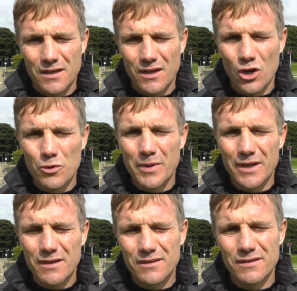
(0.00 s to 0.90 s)

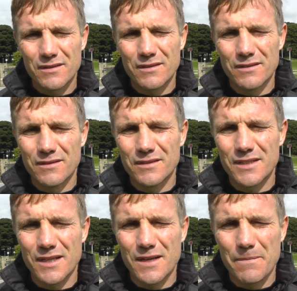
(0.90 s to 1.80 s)
hoping
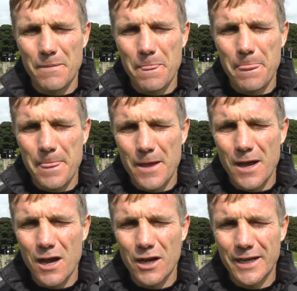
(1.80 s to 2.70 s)
that
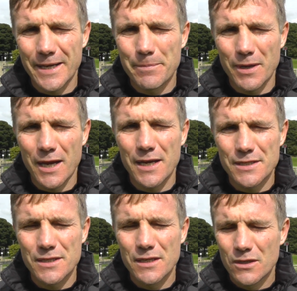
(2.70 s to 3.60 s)
our key
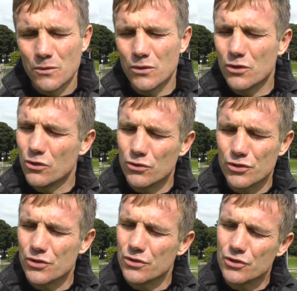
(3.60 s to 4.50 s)
players will
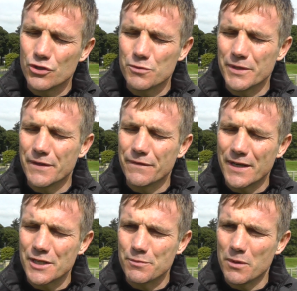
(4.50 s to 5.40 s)
cause Shrewsbury
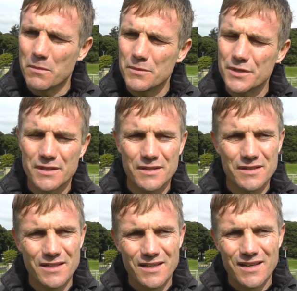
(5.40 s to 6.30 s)
defenders problems.
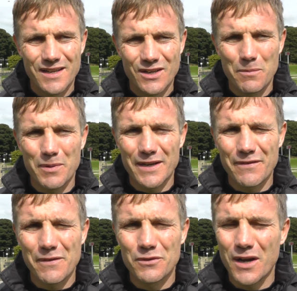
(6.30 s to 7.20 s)
And I believe
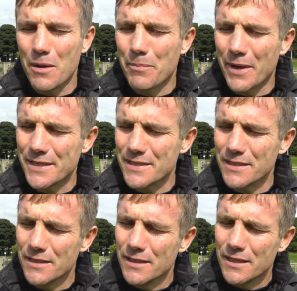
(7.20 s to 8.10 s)
if we're at our best,
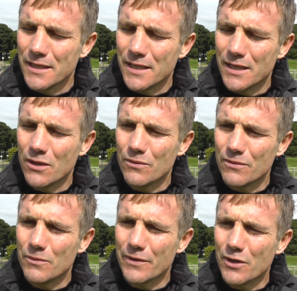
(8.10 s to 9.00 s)
you
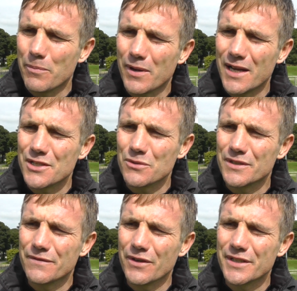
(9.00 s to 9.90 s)
know, we've got players who
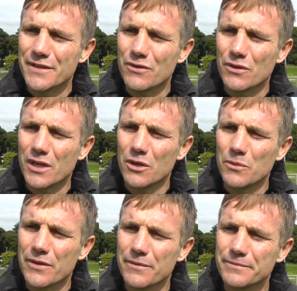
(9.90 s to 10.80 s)
are very difficult to cope
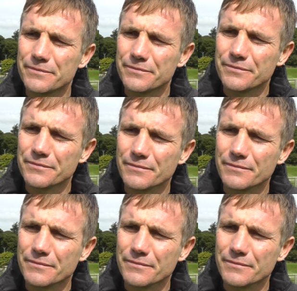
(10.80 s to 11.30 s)
with.